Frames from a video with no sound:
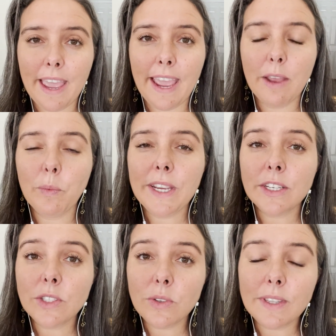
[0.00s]
And we
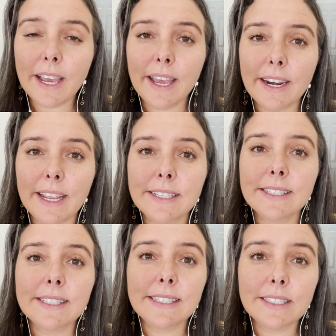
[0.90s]
can do that and
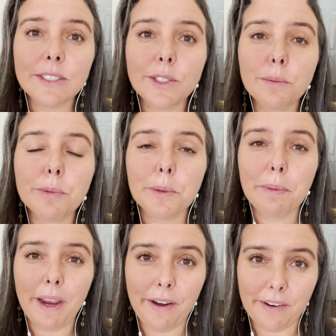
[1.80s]
still
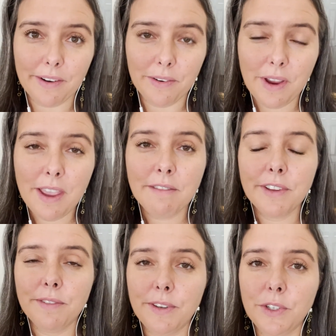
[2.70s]
prepare for
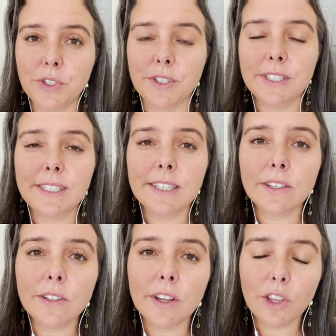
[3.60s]
the future,
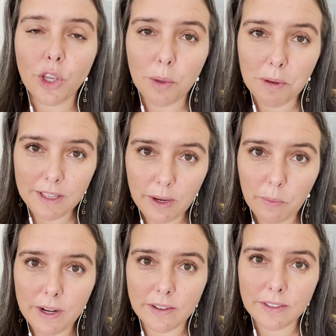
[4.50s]
still accumulate
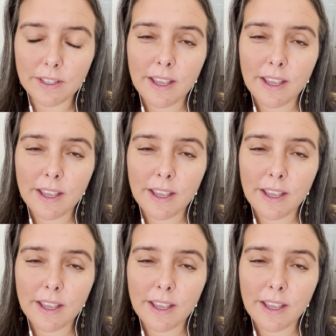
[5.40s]
wealth.